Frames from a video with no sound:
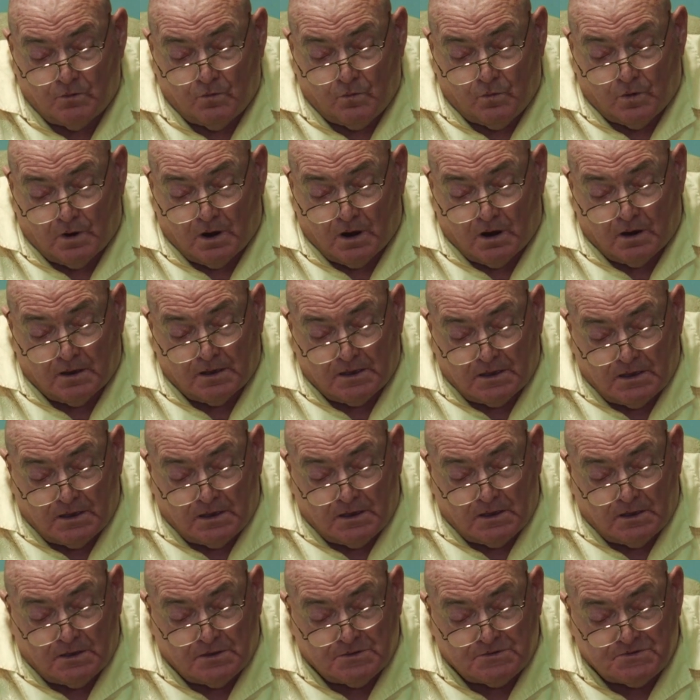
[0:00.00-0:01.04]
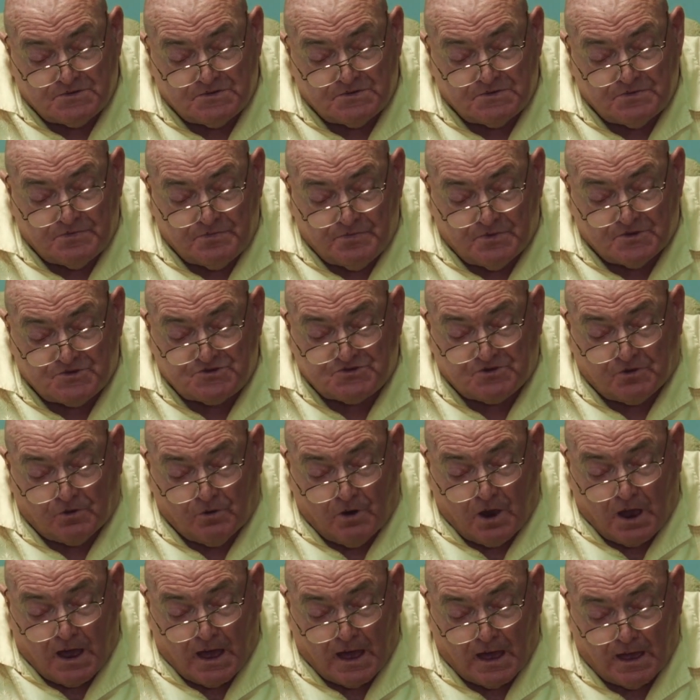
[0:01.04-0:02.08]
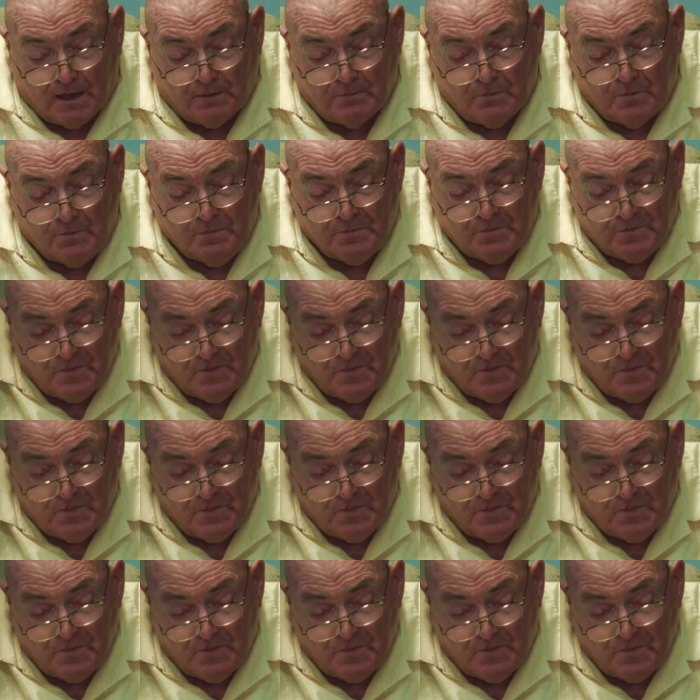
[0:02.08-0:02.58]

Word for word: Where is the scribe?